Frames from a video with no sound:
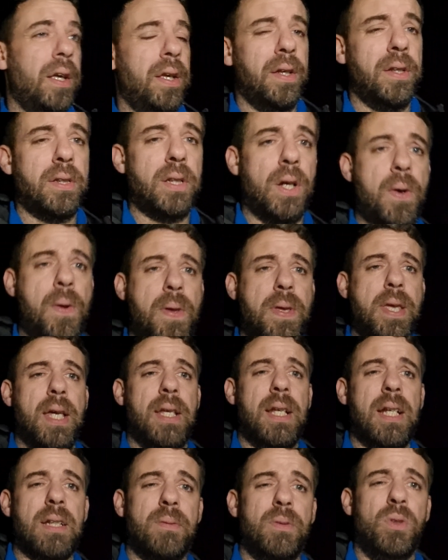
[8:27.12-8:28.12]
So yeah,
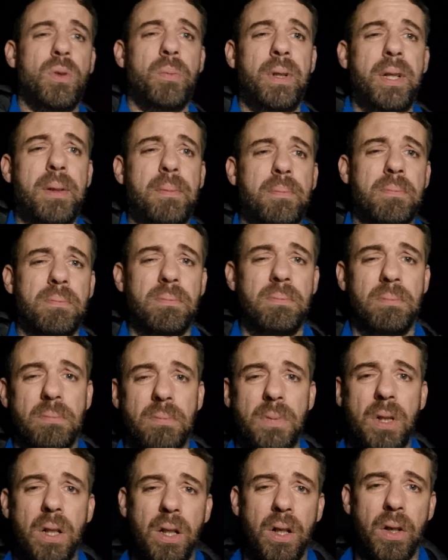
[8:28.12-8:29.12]
that's normally
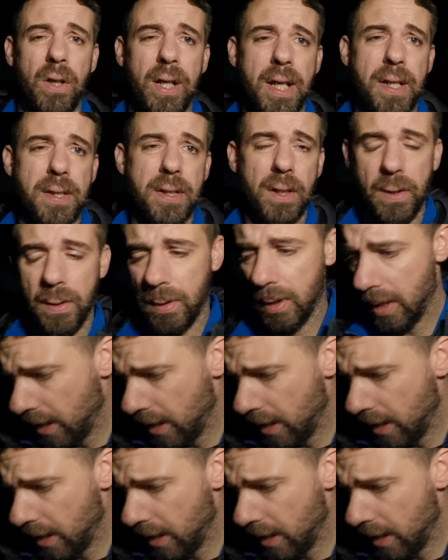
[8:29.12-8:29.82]
my ISO.